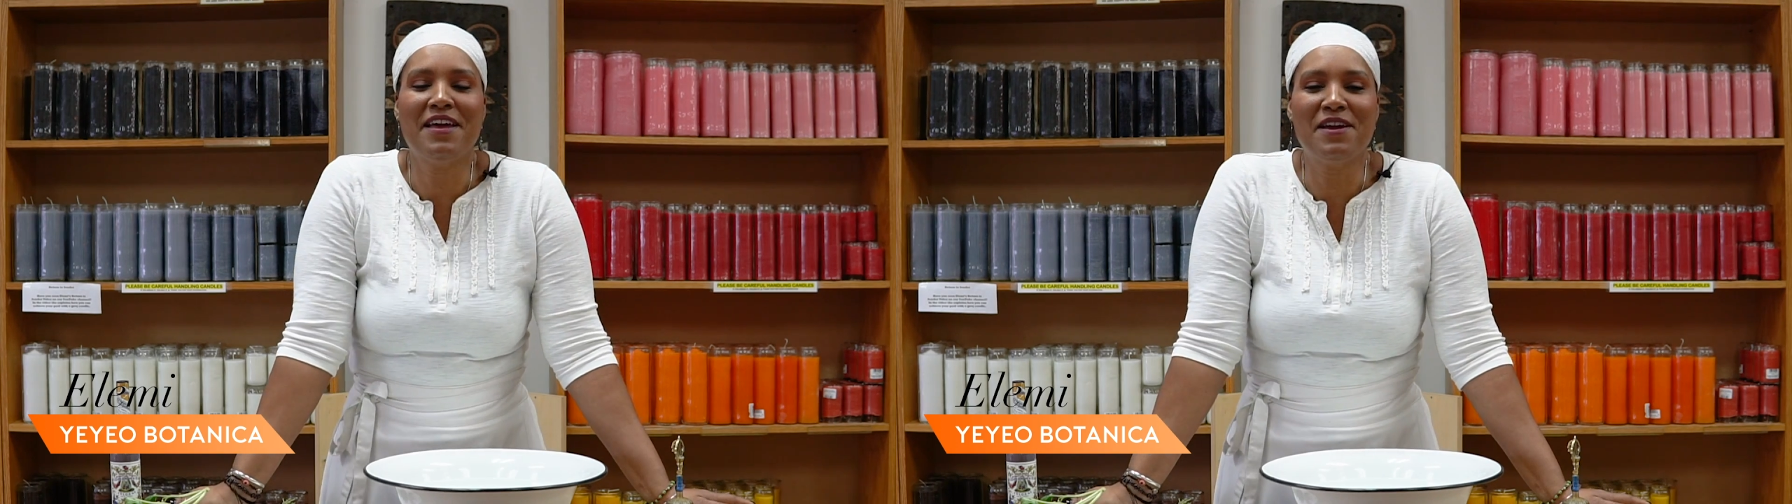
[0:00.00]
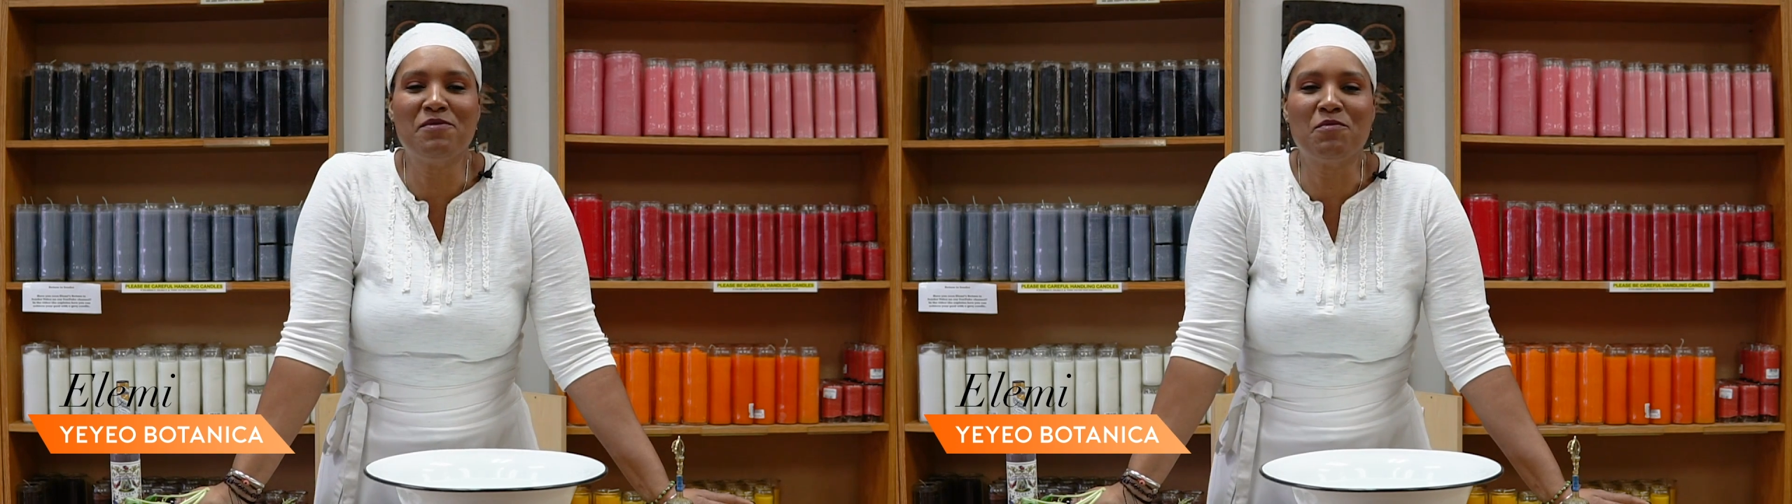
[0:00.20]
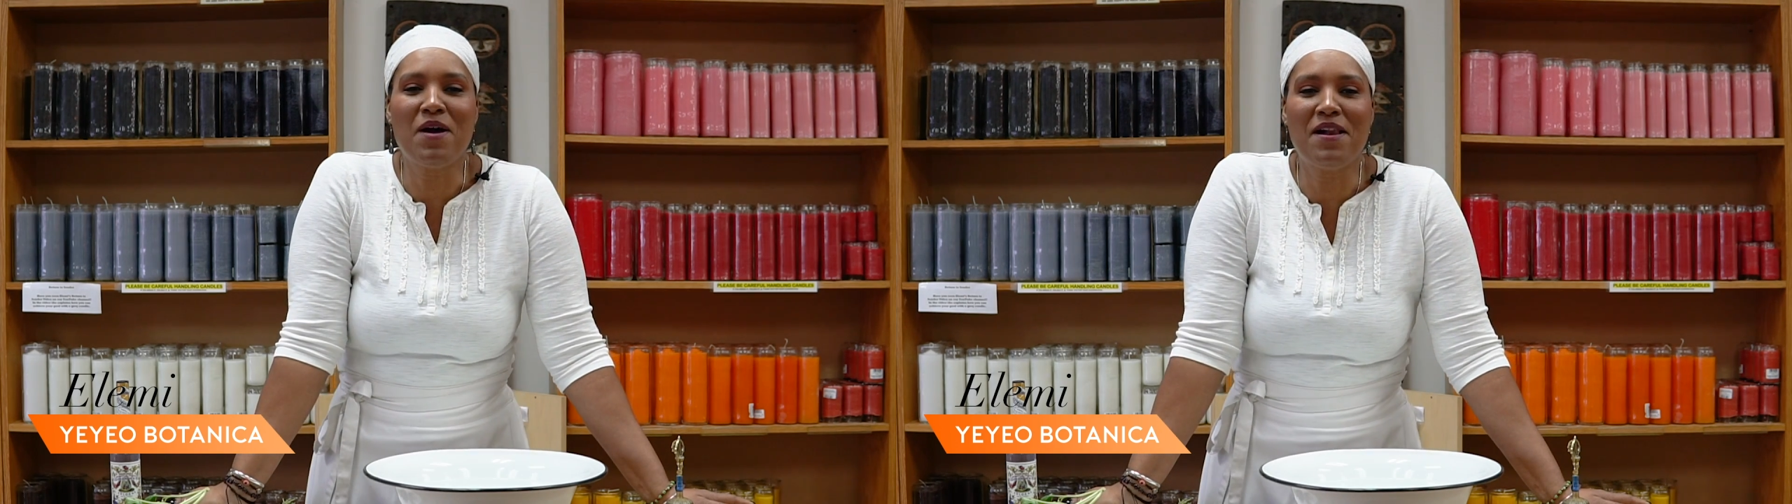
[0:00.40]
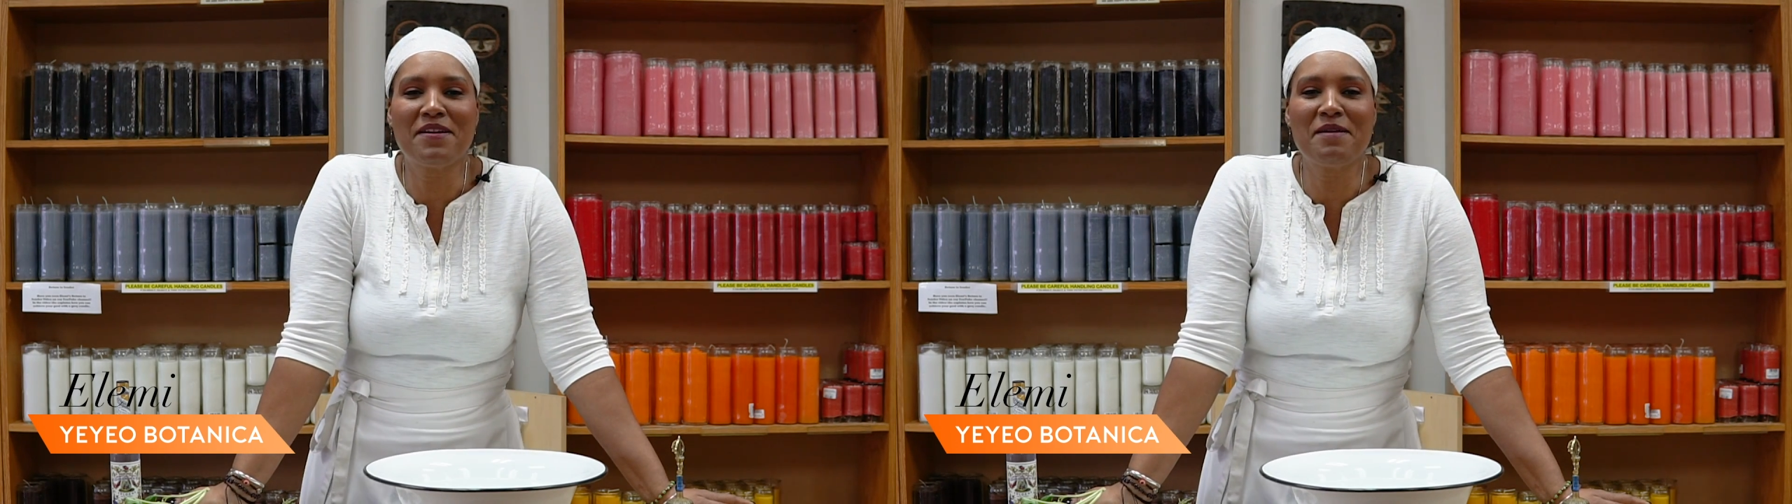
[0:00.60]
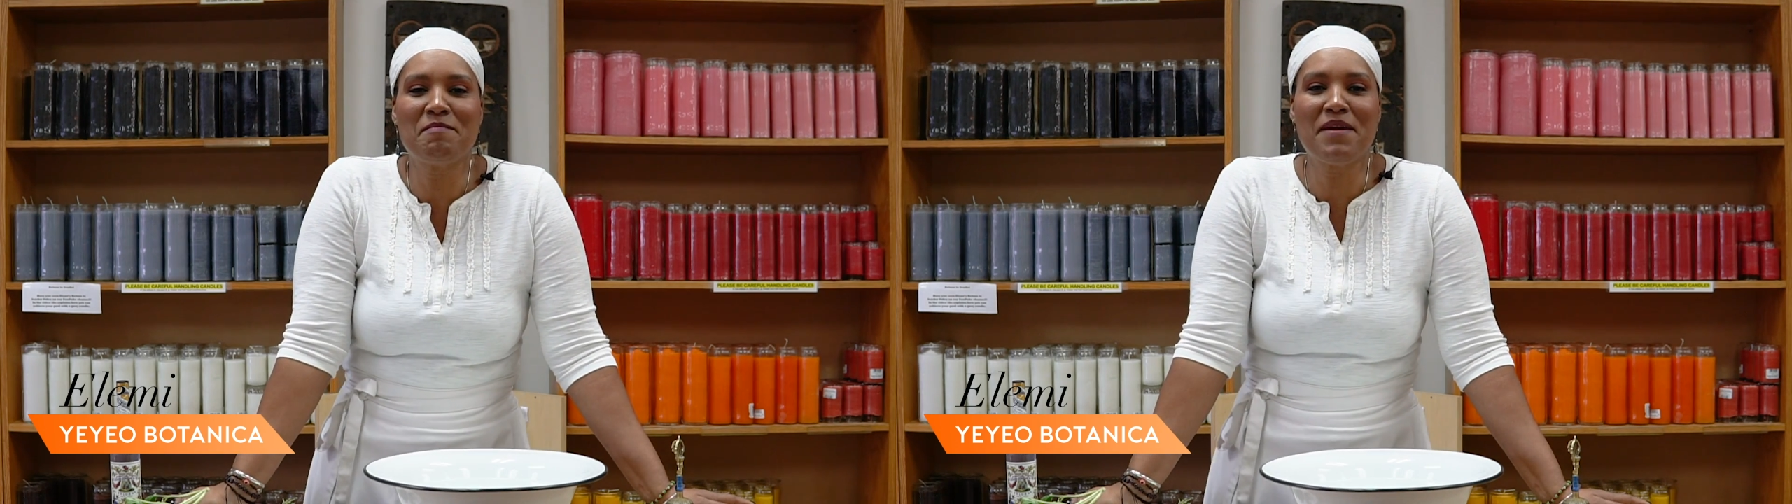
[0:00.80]
and
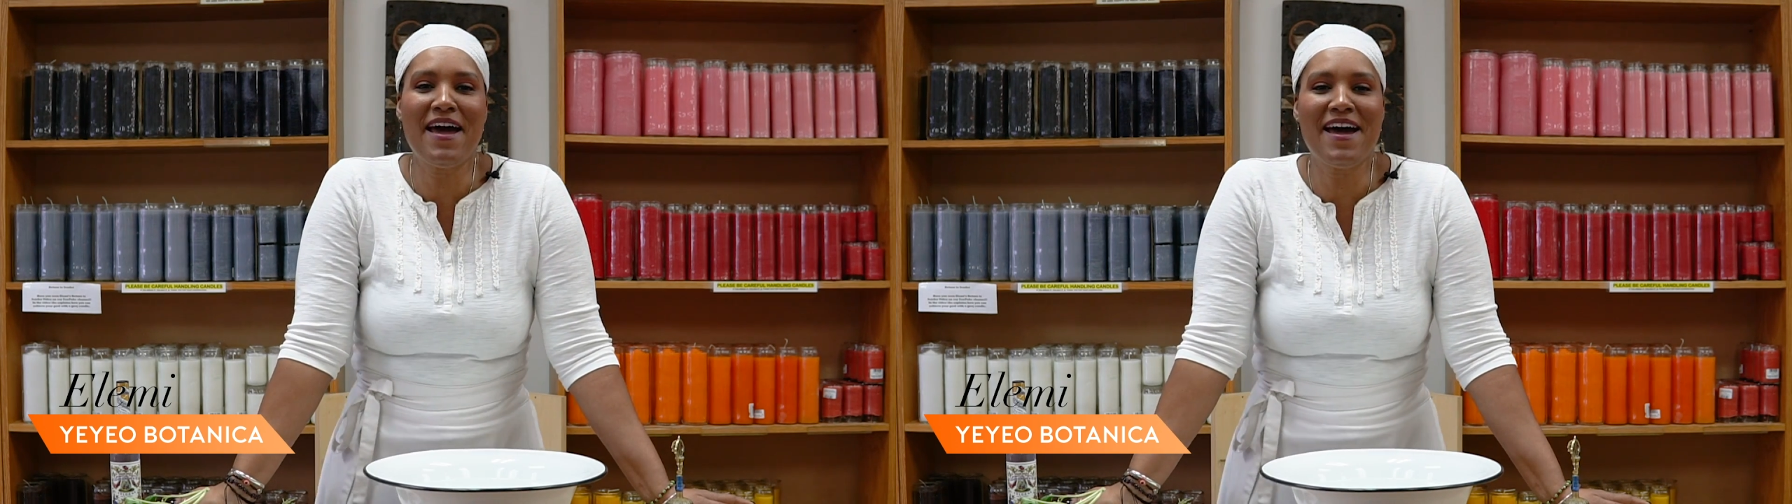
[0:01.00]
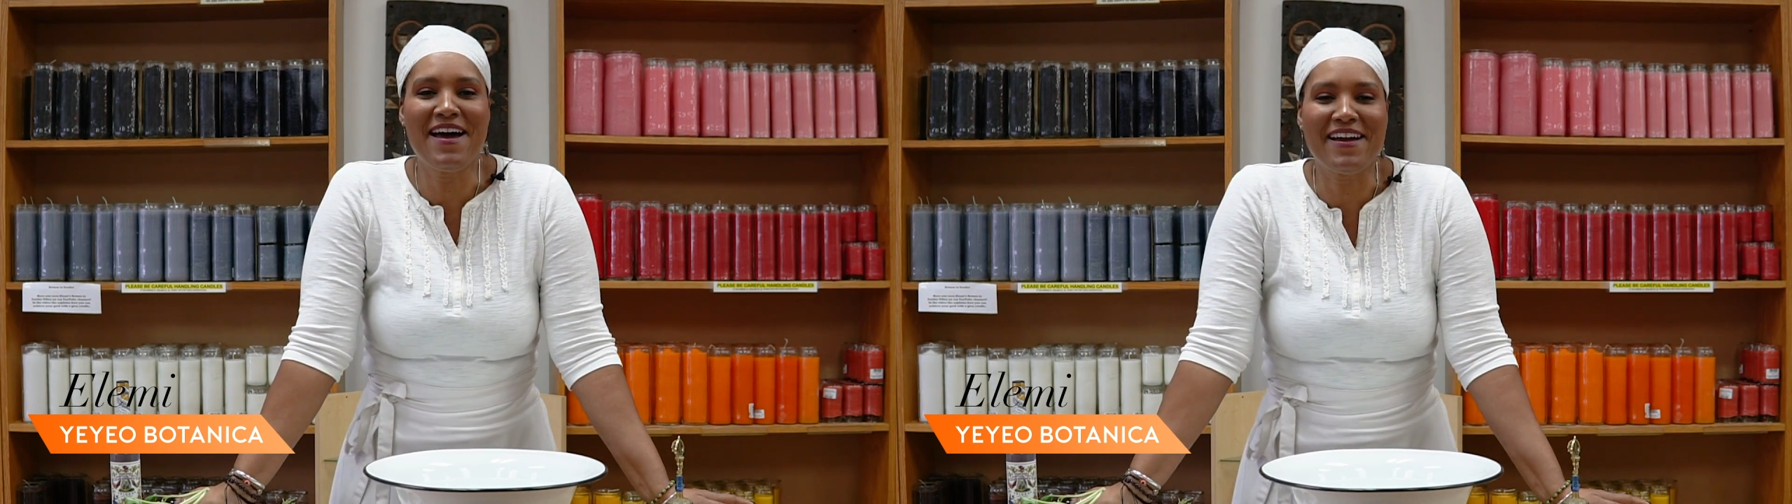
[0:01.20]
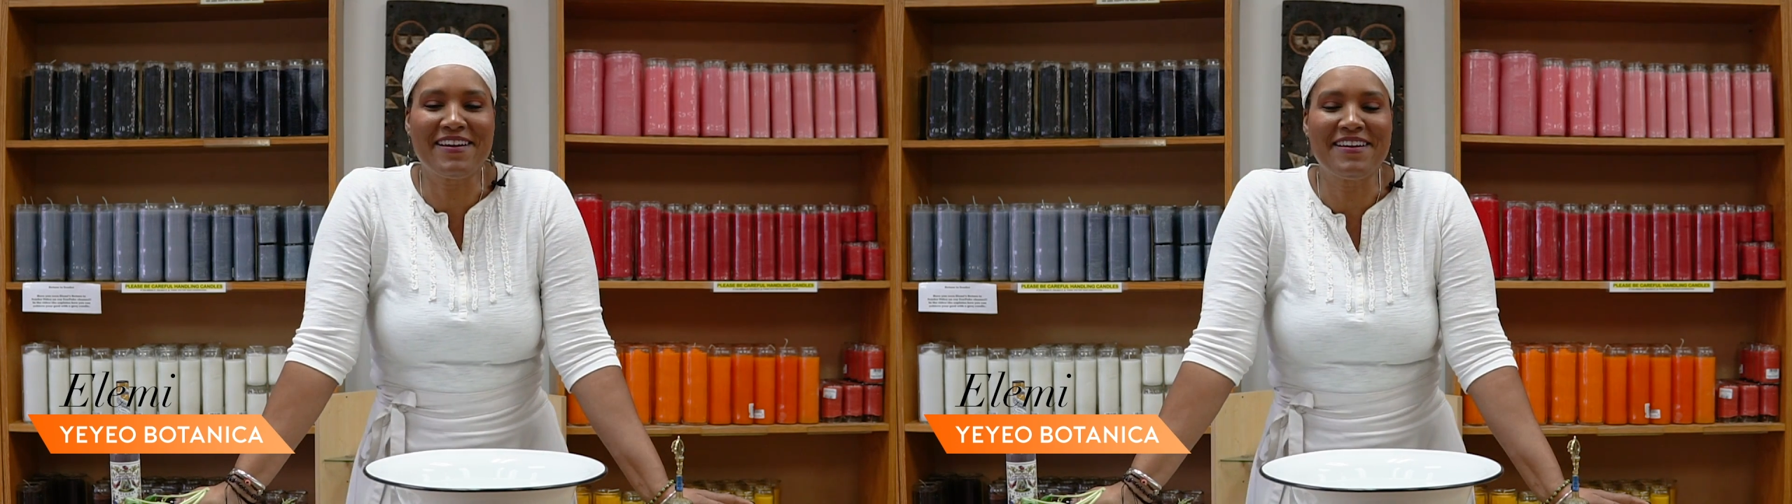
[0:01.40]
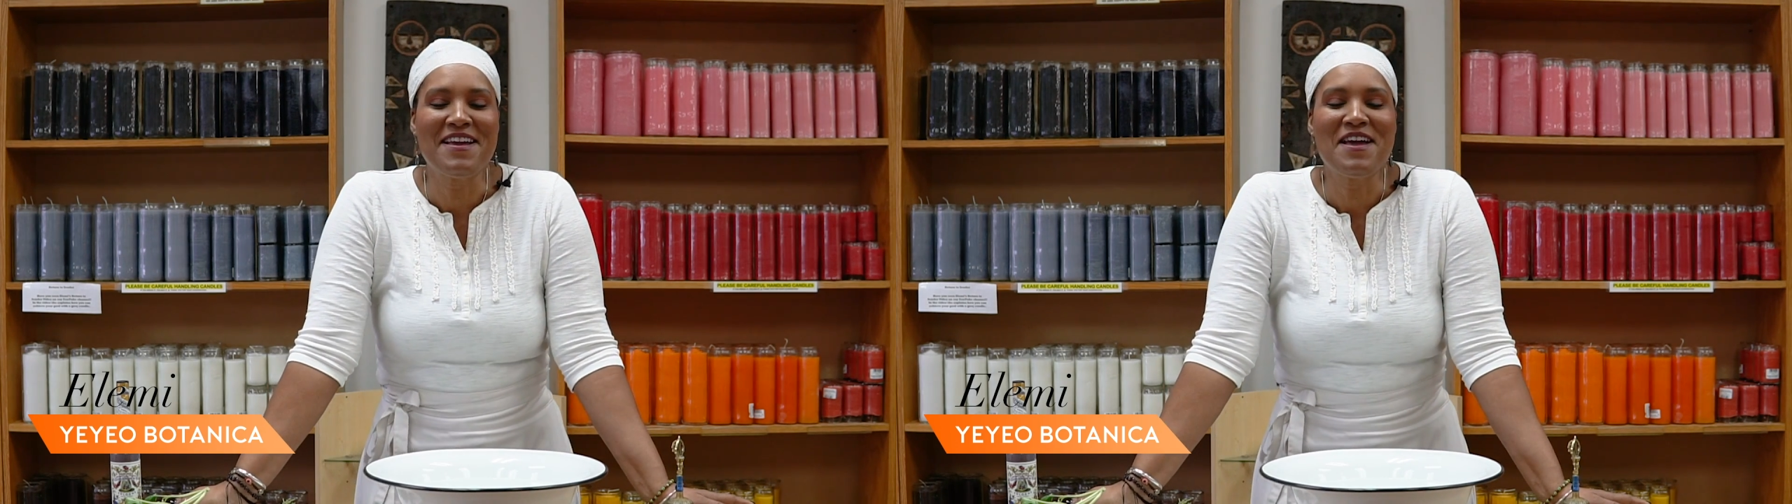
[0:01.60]
welcome back.